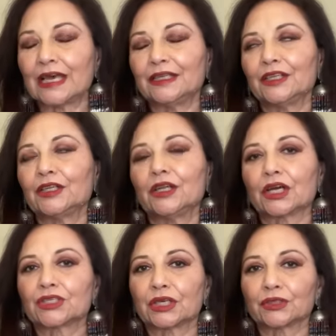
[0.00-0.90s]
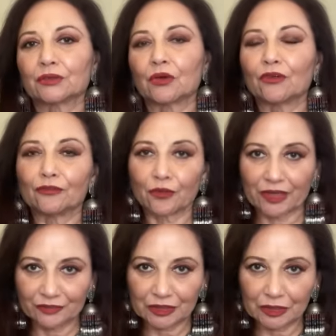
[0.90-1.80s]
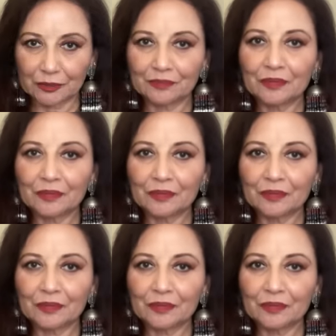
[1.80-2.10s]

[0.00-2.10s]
and in the nakshatra of Revati.